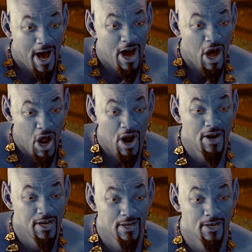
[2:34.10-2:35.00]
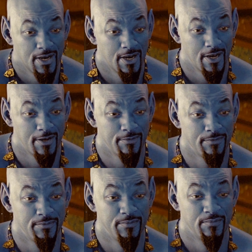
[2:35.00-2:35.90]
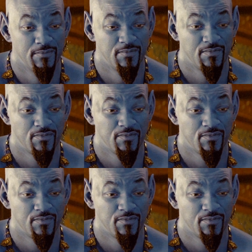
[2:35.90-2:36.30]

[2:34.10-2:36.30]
So obviously the collectibles themselves,